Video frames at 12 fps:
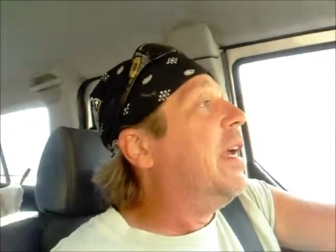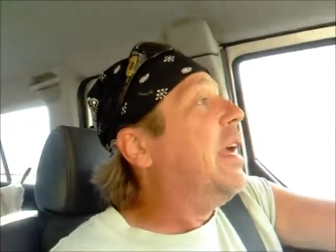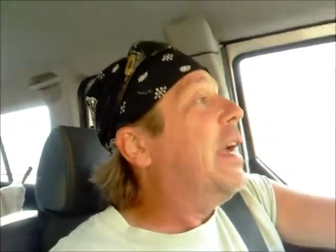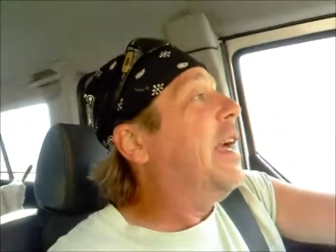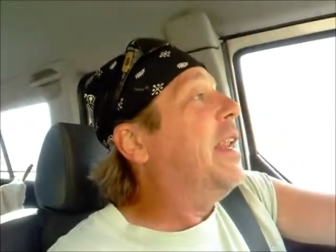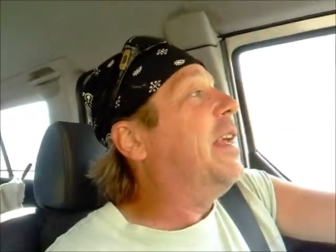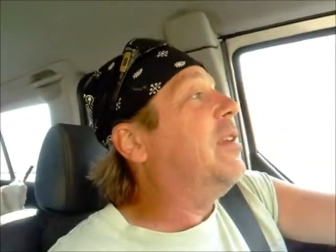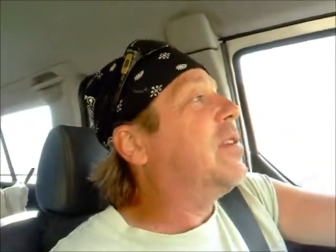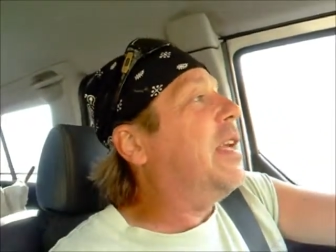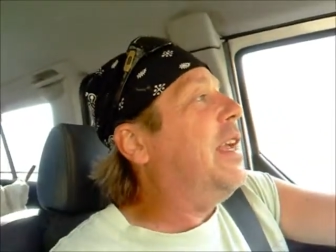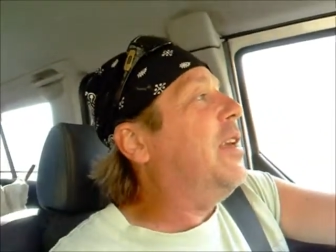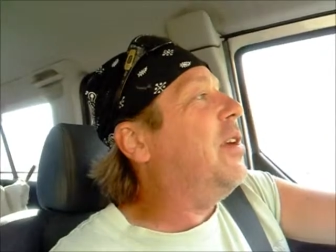and he's
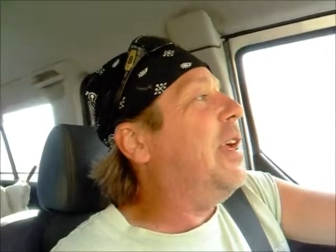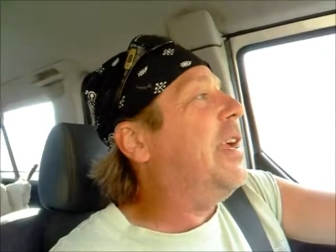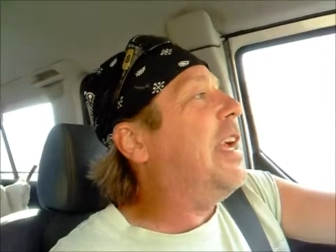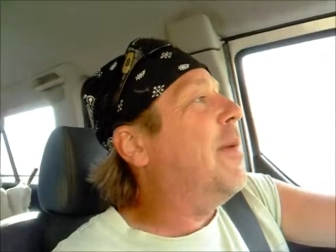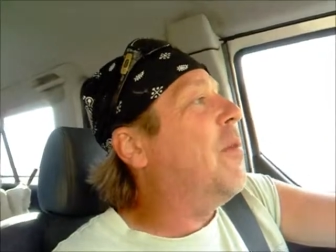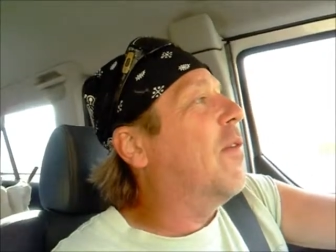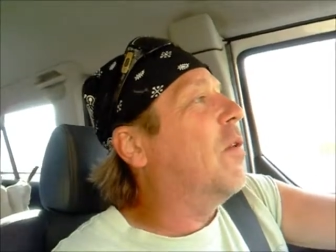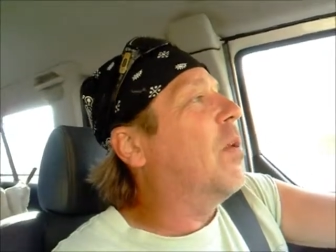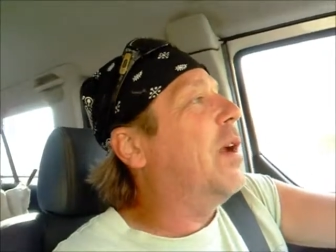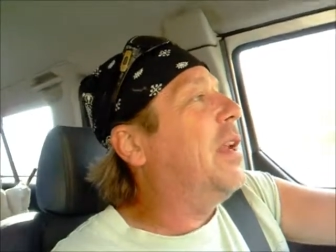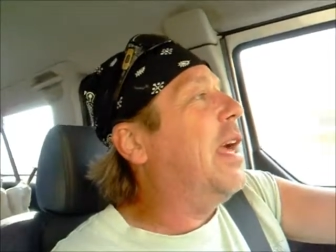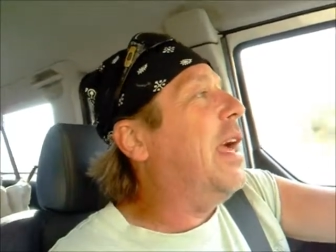he, he came over
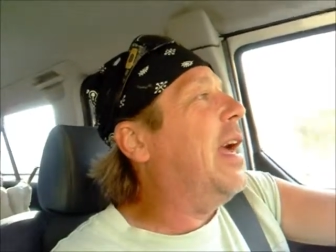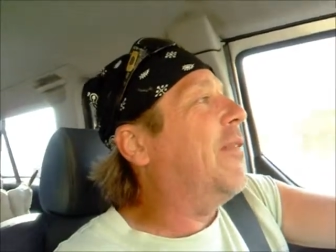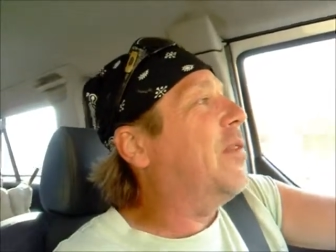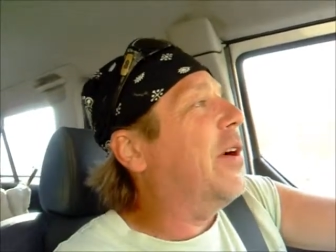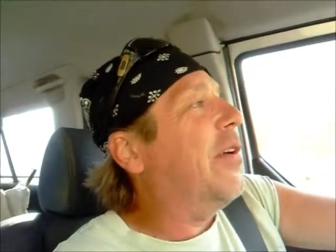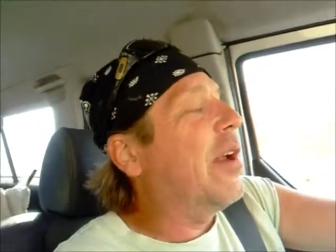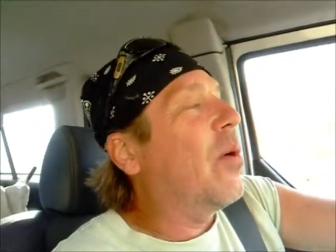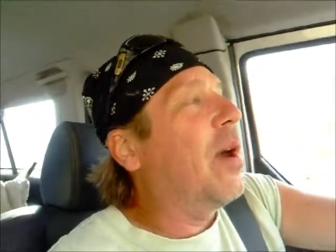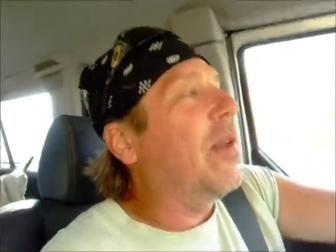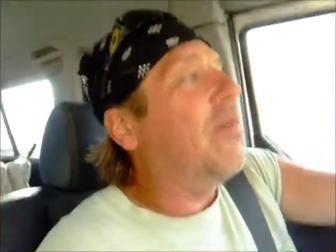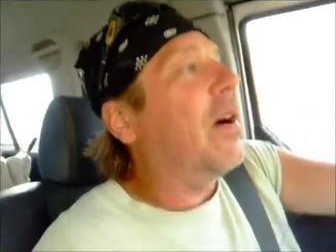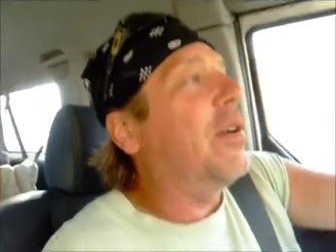one day after hearing one
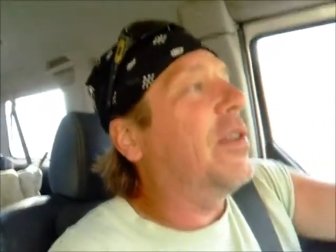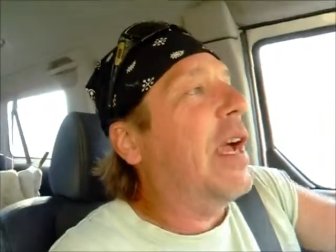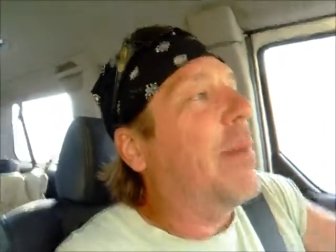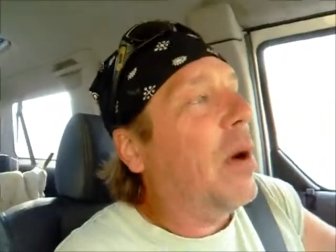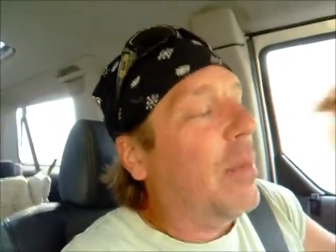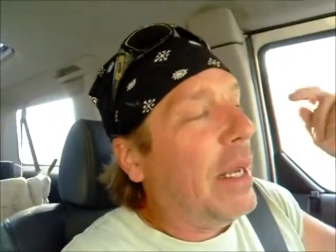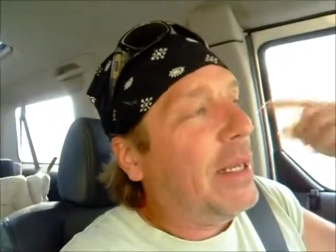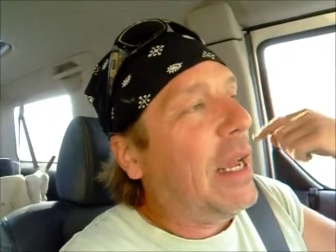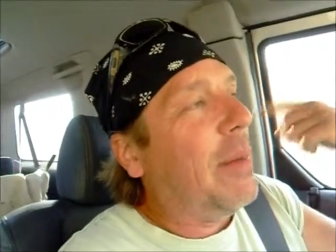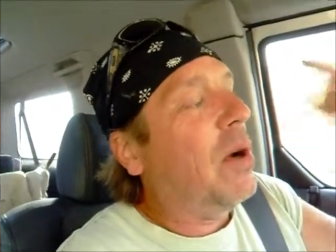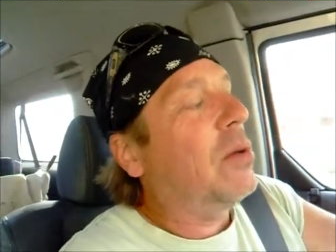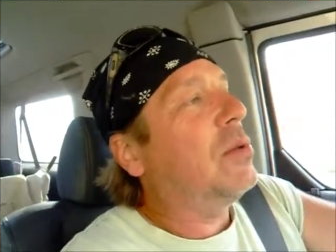of our demo my
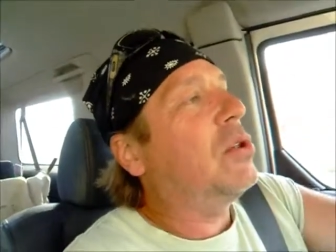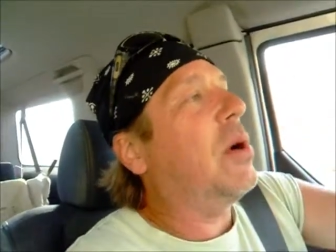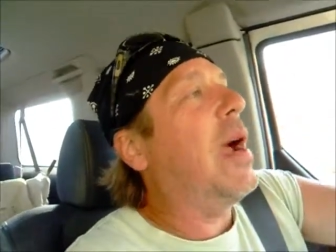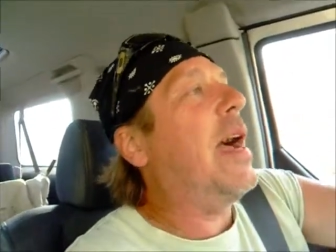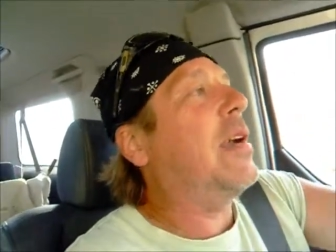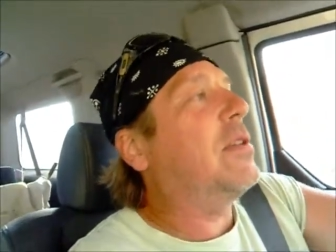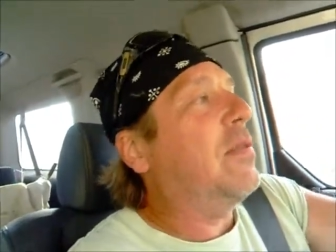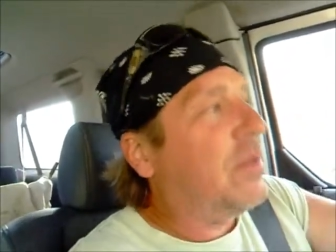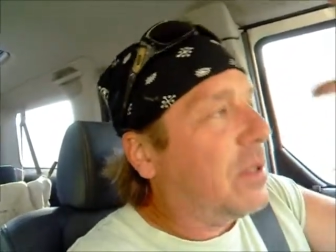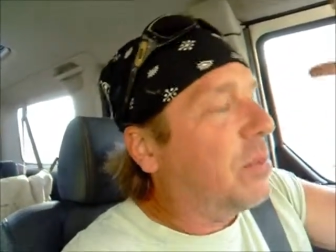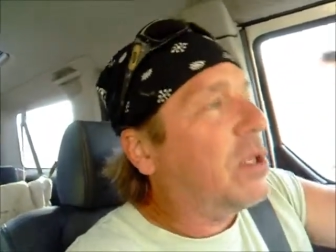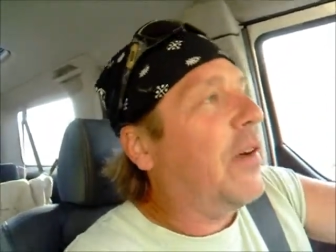demo tracks of
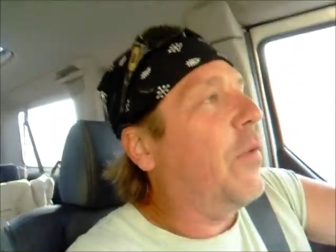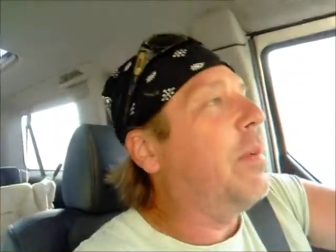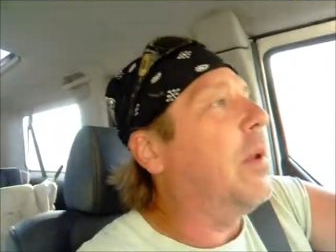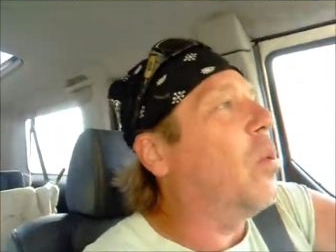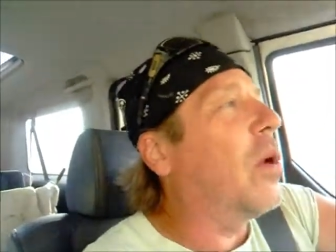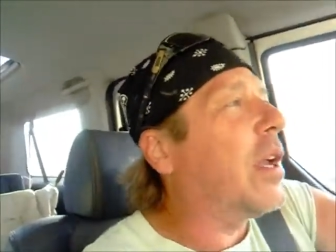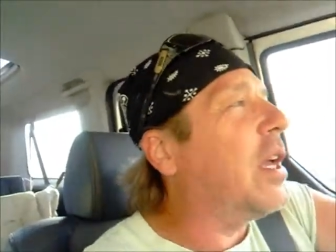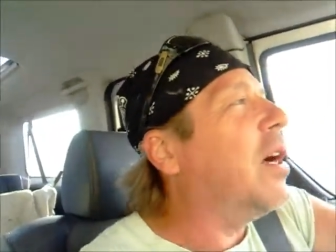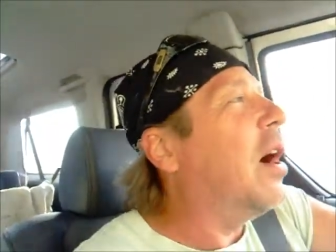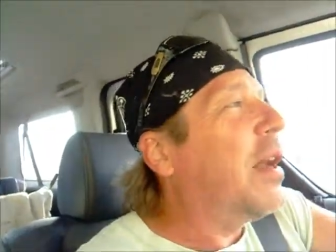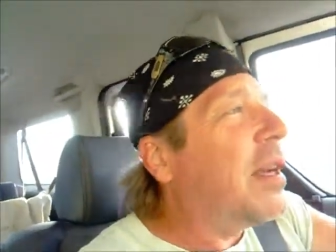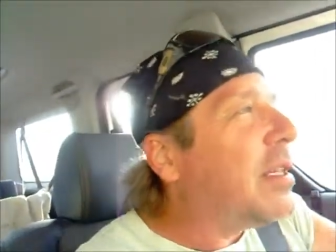some stuff we've been working
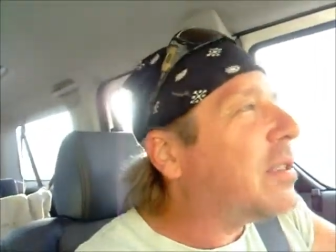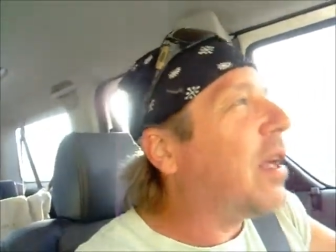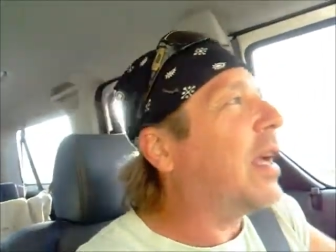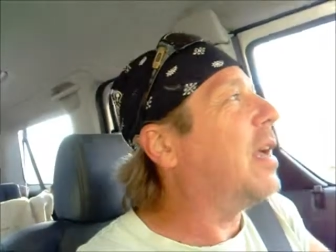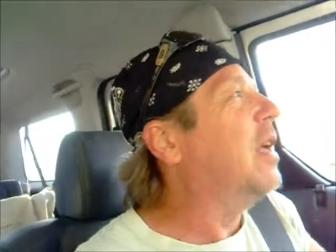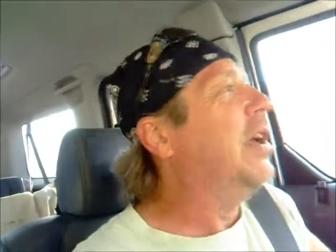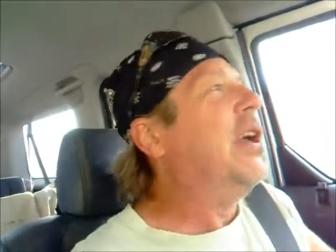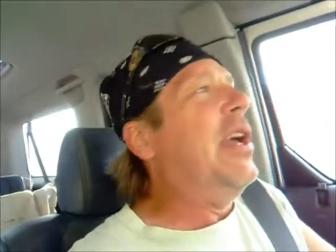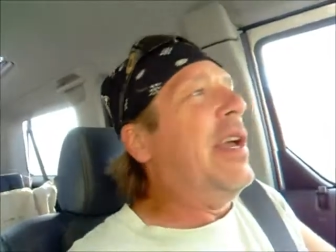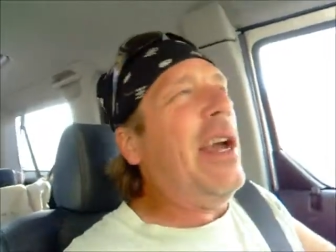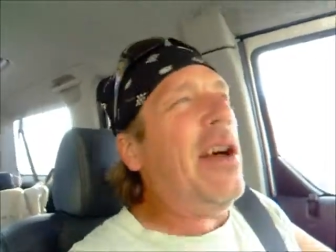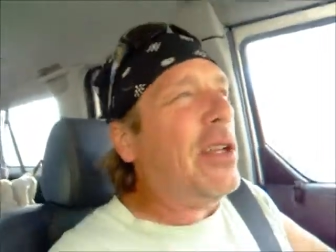on and he's like
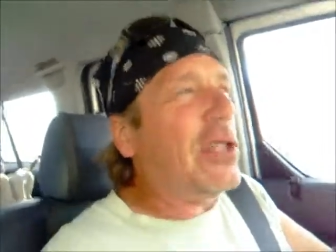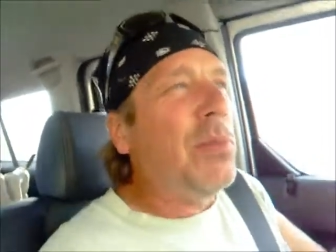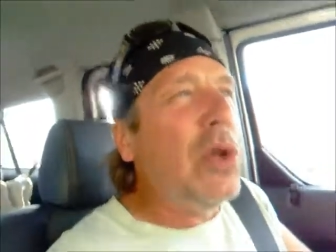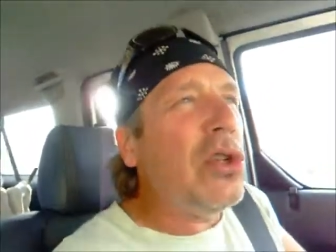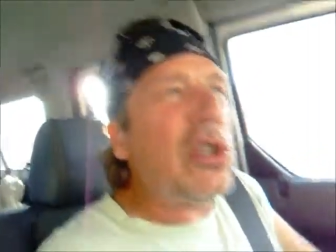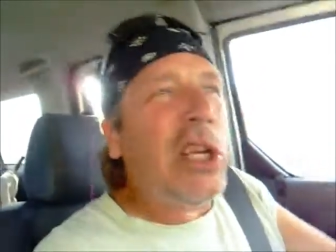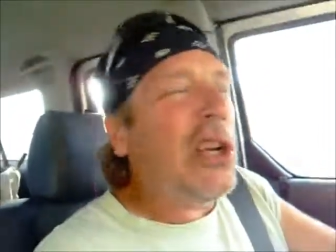you know this music you're